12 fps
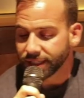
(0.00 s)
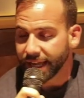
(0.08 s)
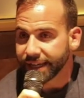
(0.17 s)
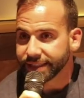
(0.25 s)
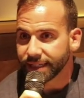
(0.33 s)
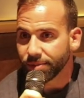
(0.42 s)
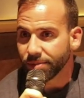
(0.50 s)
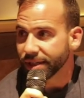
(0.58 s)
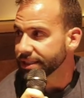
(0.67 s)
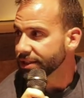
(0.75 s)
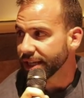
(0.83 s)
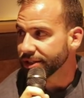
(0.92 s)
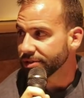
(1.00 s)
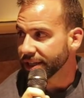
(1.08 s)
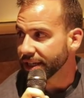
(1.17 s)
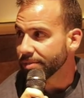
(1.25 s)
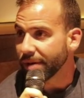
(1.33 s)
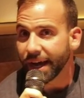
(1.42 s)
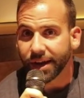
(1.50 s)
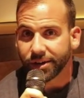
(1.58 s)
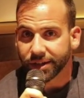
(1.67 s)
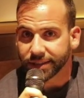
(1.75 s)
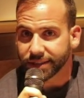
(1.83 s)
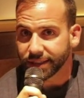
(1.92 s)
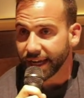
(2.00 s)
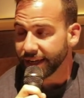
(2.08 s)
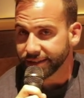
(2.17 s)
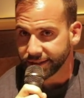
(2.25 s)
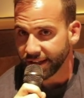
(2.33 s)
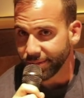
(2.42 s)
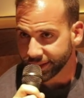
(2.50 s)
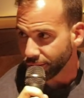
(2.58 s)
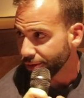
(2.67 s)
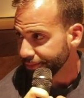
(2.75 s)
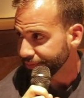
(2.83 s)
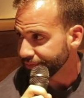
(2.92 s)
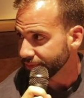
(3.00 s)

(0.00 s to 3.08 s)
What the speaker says: slaying in supplements. Still not doing link in bio because I still have my soul.